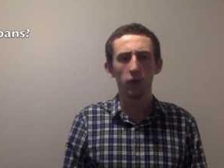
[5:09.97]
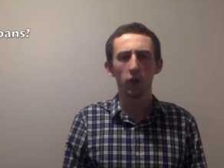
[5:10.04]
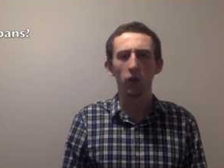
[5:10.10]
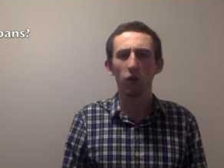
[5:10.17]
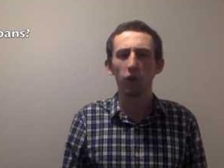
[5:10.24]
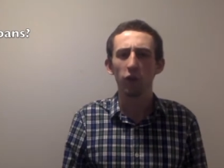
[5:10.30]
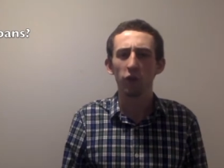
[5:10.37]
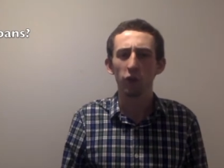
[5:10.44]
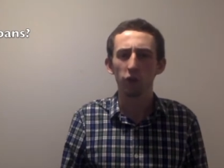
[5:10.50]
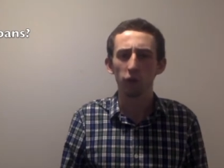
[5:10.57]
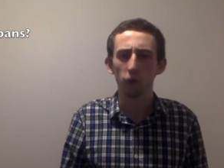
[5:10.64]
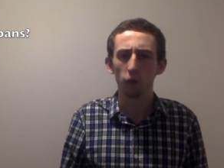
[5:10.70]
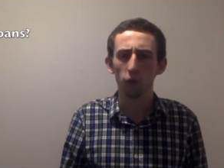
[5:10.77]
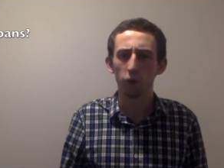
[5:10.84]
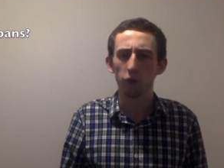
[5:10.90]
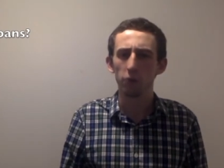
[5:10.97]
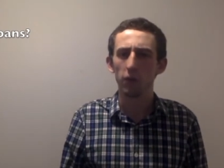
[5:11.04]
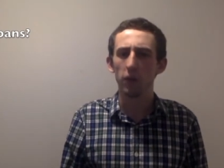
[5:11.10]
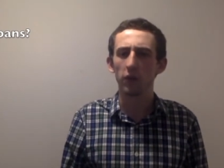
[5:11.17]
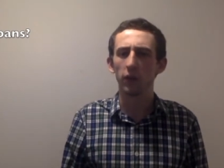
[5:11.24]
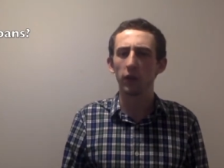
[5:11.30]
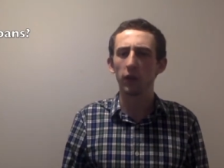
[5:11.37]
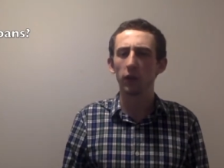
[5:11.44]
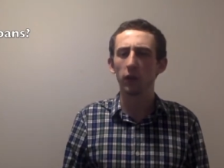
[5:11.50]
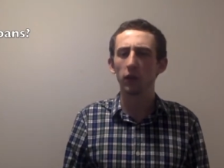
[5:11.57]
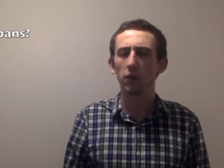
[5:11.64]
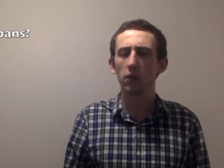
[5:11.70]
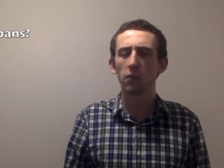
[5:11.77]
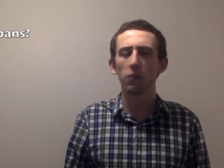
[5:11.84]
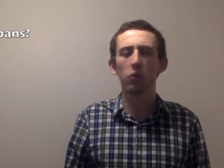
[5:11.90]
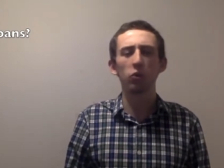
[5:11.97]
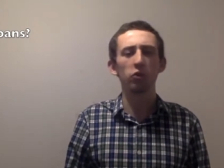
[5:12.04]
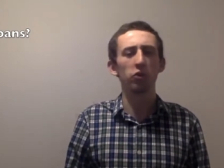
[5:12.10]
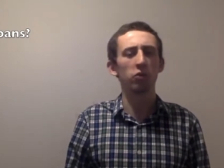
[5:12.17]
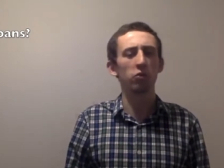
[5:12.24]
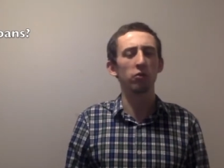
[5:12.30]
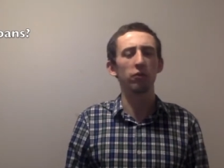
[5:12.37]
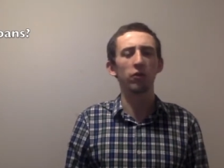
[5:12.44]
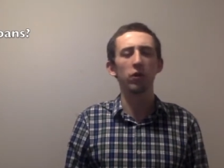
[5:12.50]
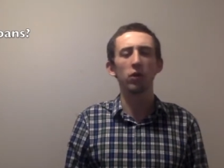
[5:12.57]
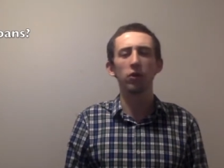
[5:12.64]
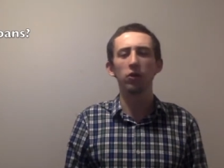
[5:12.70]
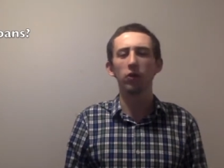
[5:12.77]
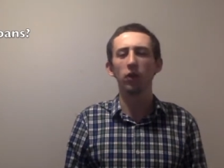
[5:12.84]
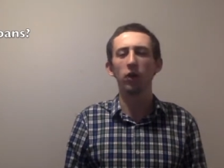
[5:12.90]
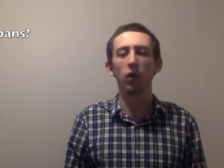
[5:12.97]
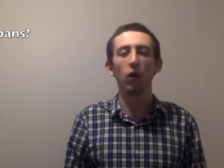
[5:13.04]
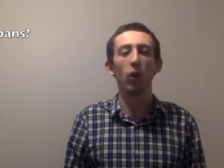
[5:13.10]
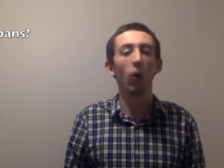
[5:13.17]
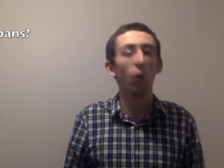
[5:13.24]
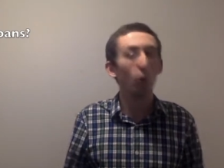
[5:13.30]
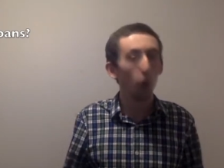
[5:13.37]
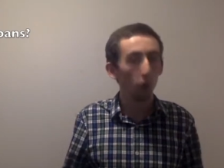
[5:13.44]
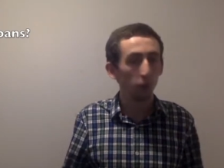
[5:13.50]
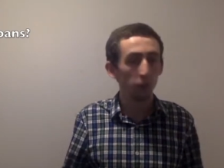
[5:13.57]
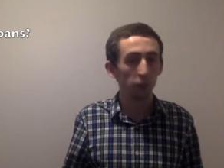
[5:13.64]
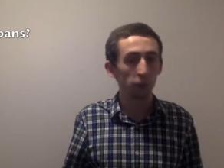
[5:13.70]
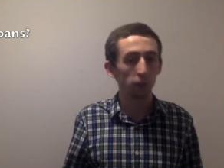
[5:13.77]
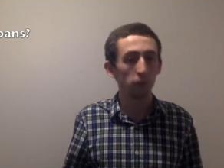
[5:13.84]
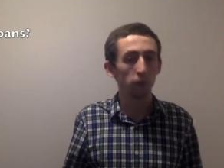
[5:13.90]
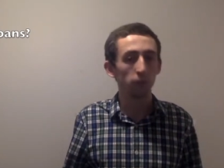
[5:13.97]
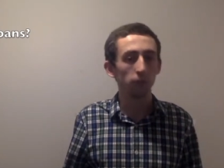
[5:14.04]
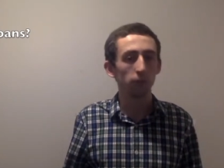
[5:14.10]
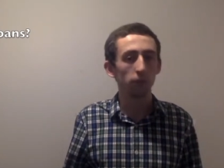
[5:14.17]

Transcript: On first thought, you might think Paul's just referring to all people.